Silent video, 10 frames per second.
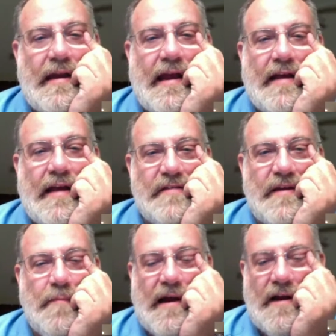it has a
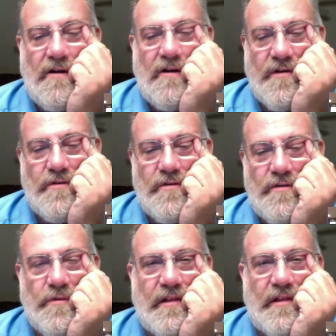microphone
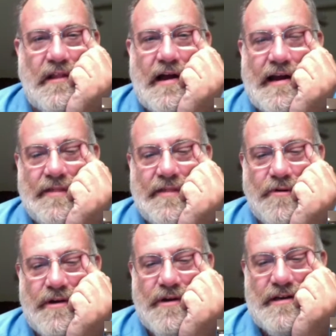with a line
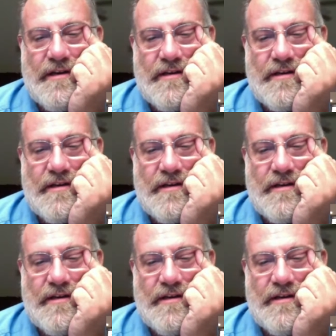through it?